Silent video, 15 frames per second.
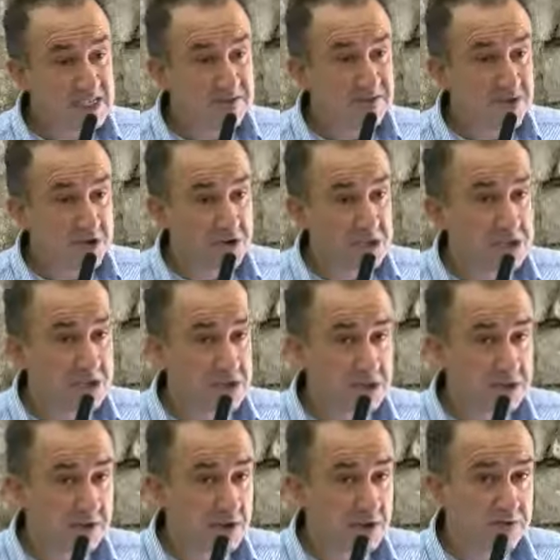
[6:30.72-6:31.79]
And that's a very
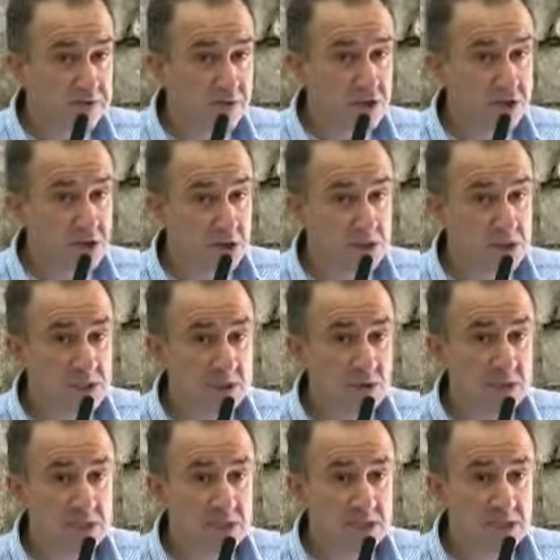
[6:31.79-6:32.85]
significant figure, and notice
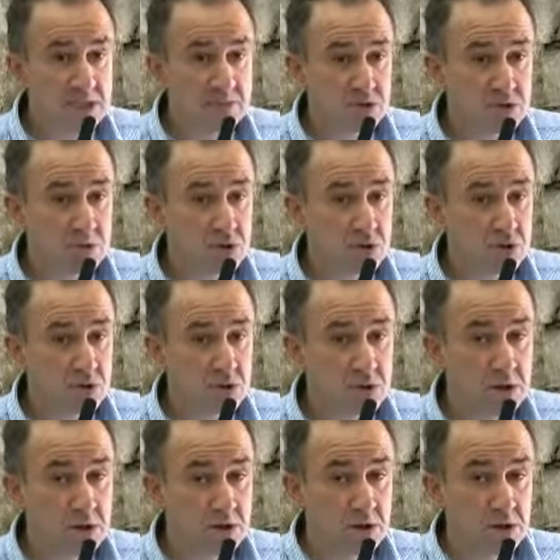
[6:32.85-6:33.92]
one that's much more
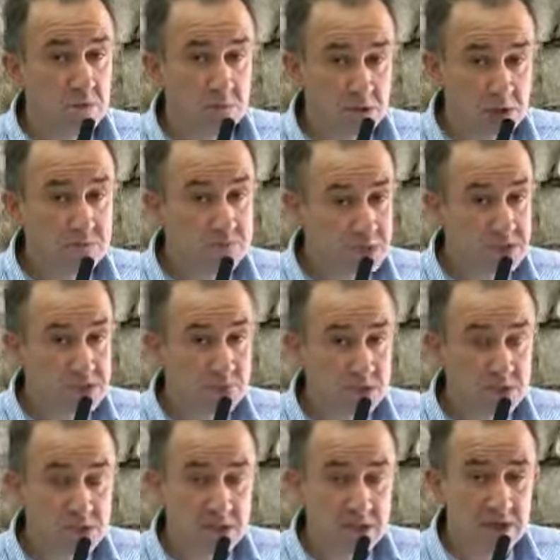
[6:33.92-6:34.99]

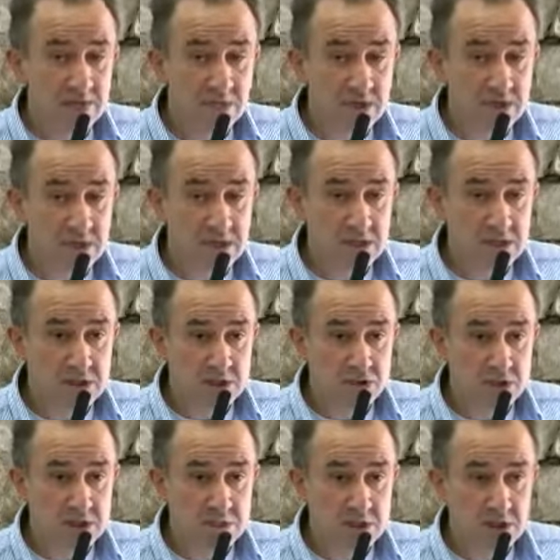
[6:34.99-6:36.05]
significant than
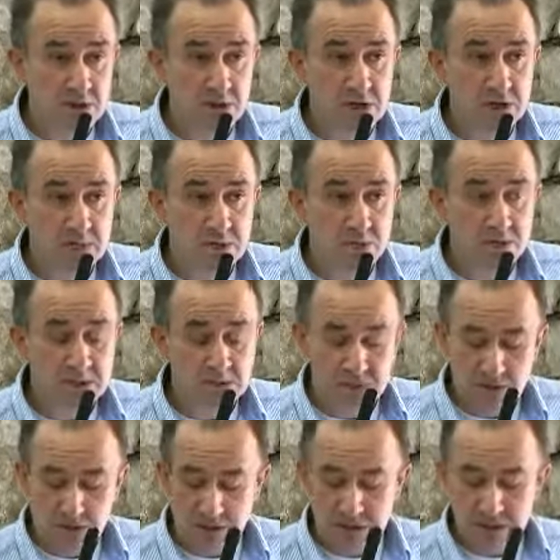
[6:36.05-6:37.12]
tourism alone at the moment in
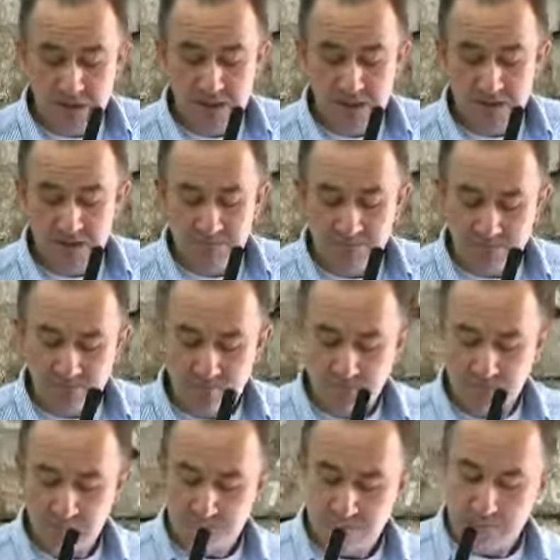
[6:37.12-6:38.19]
Northern Ireland.
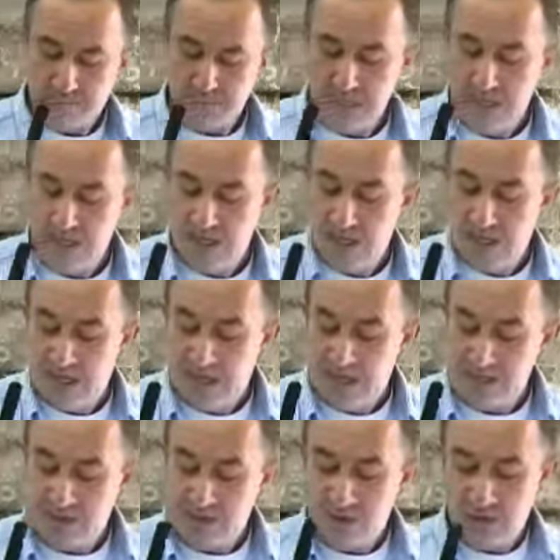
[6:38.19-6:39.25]
And the
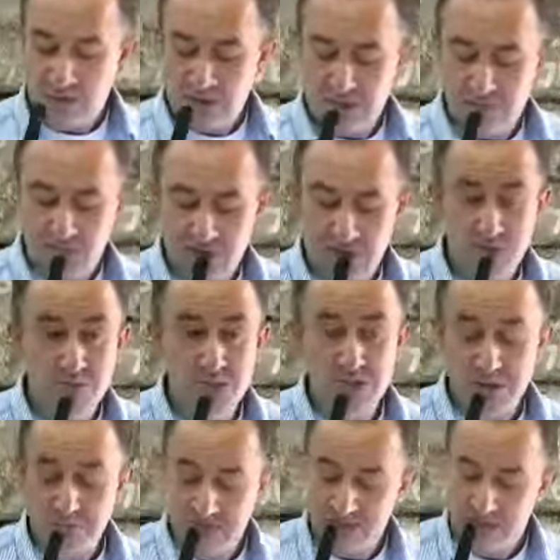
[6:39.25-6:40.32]
sector is also very input
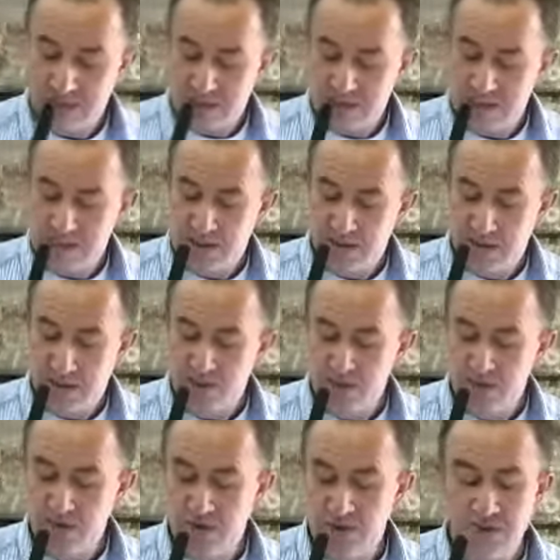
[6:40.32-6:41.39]
dependent, so it
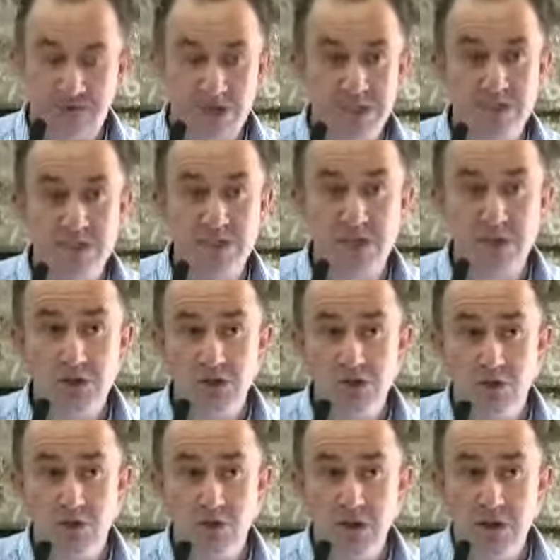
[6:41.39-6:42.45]
also includes a very
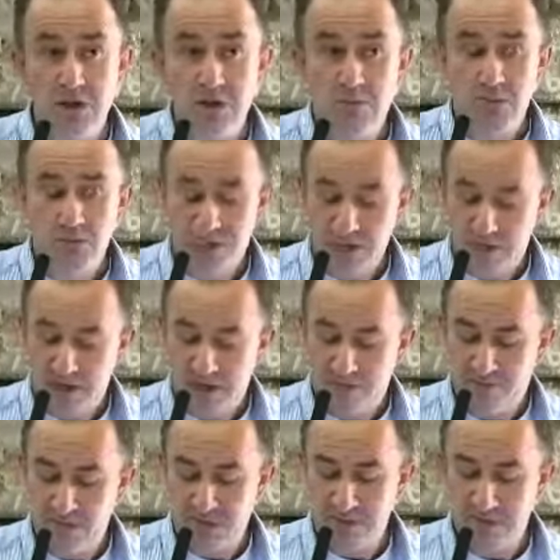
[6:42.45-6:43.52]
substantial multiplier
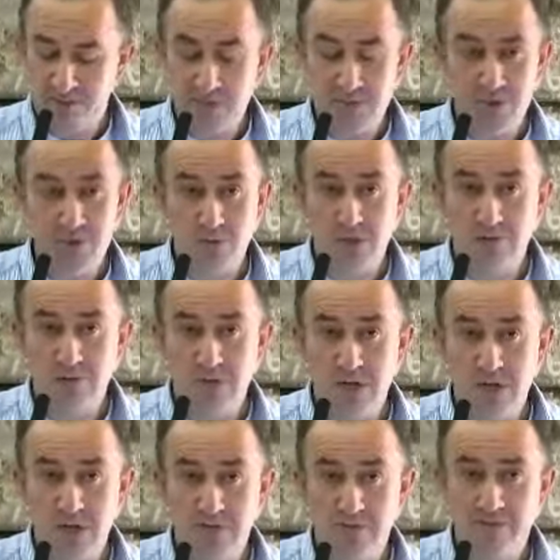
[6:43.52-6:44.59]
effect of up to
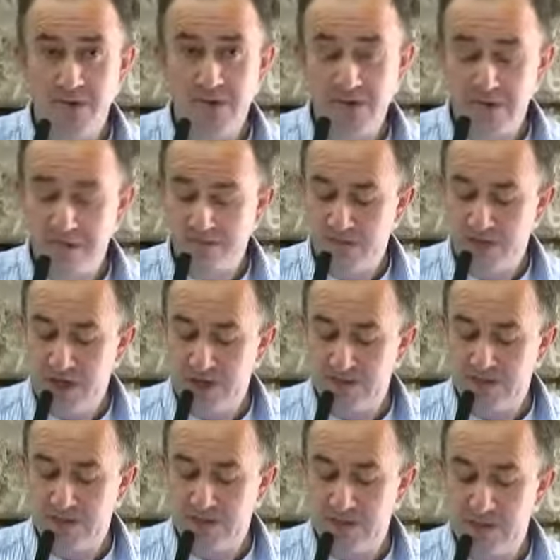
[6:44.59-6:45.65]
1.95
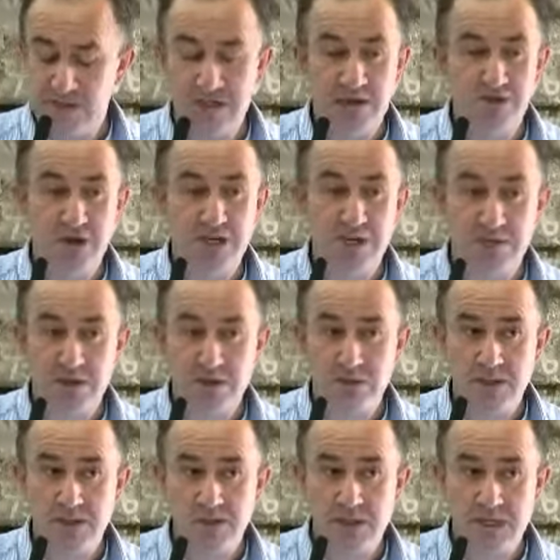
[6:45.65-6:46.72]
times the direct income
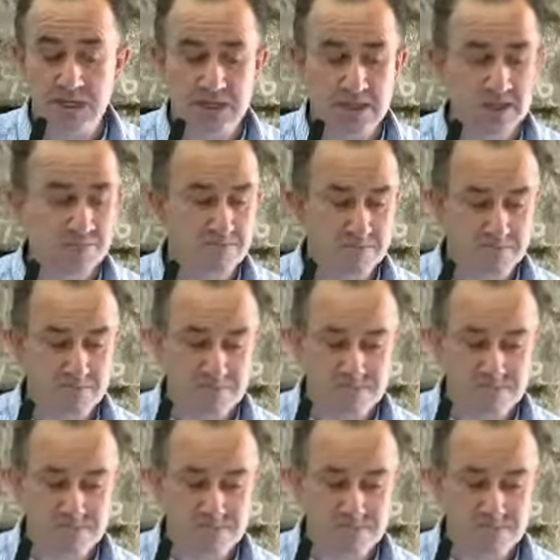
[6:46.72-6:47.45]
to the sector.